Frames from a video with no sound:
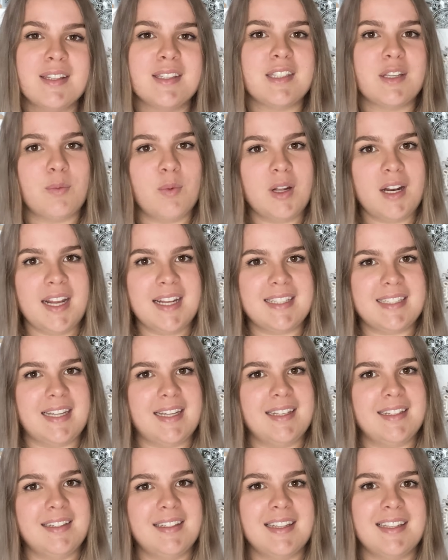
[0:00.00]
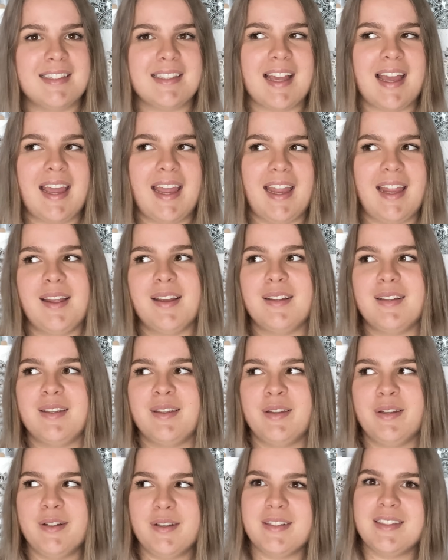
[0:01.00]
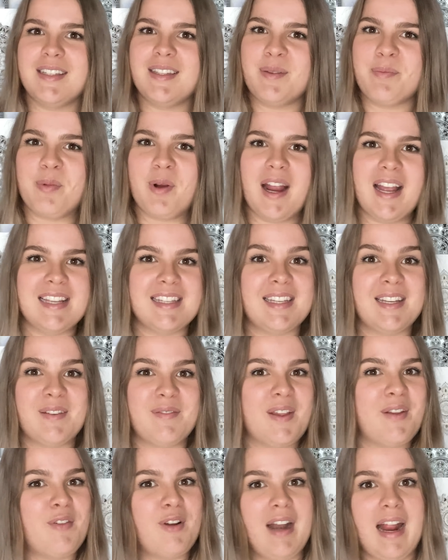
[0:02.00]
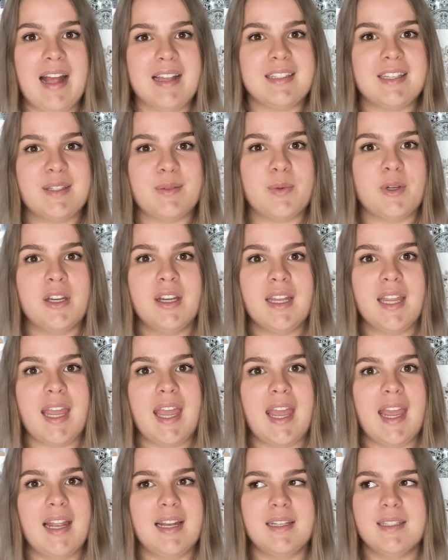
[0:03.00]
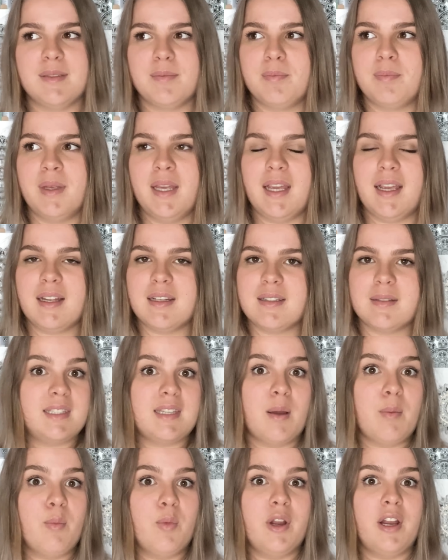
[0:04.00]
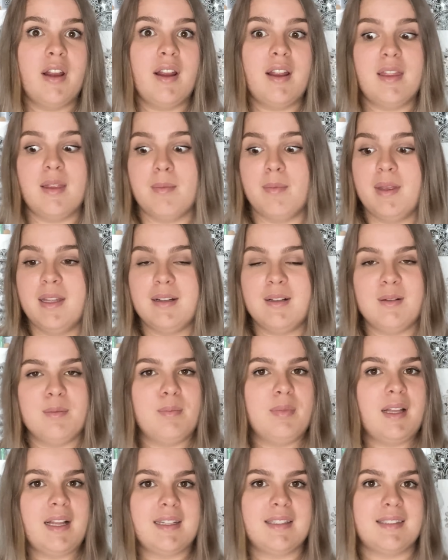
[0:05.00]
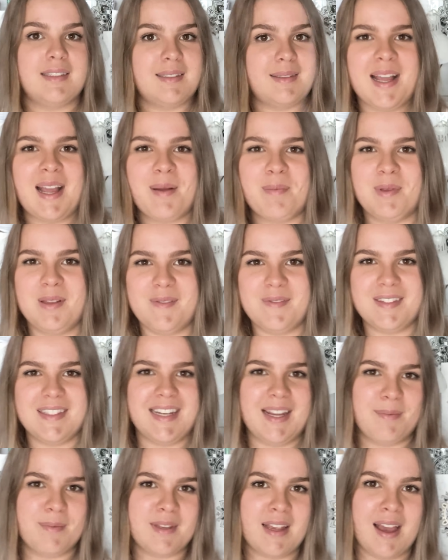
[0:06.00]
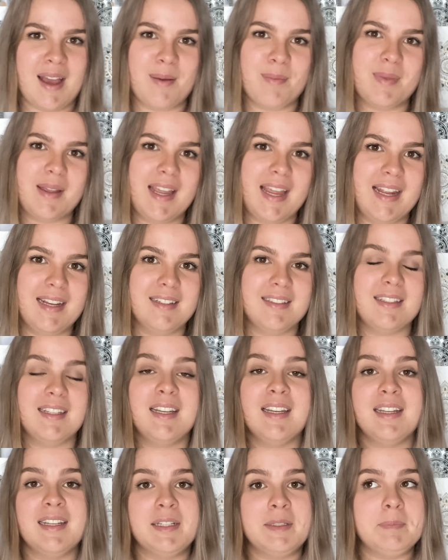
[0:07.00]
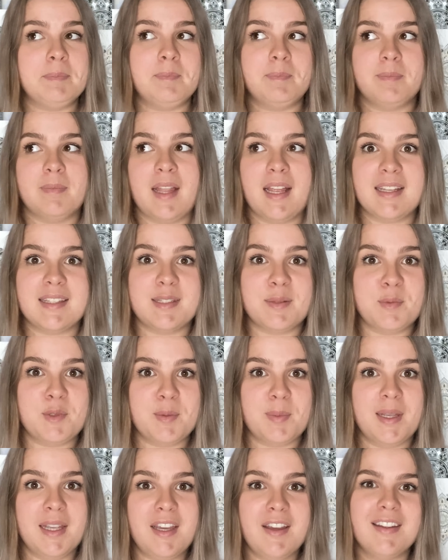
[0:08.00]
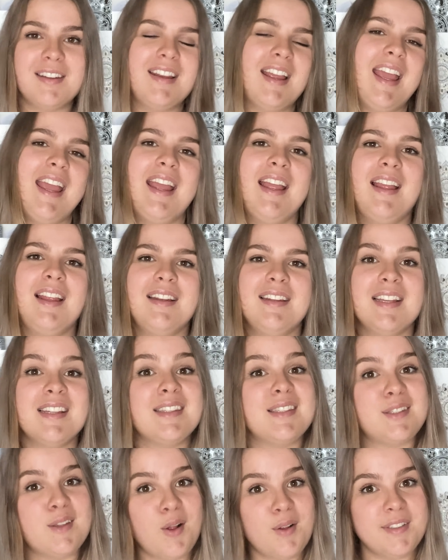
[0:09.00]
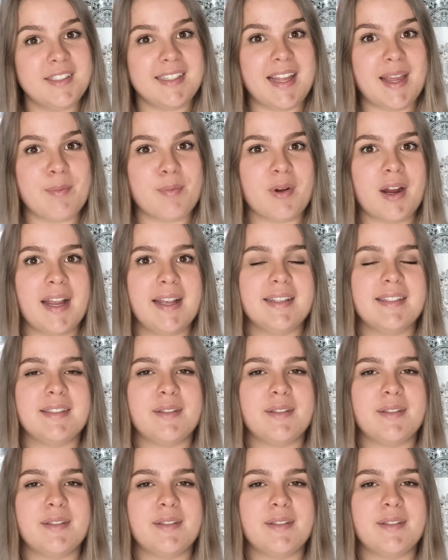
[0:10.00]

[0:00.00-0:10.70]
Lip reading: So what I did is I looked at the pricing of everyone else's work and picked somewhere in the middle plus a couple of steps up, and that seemed to be good and it sold at that price.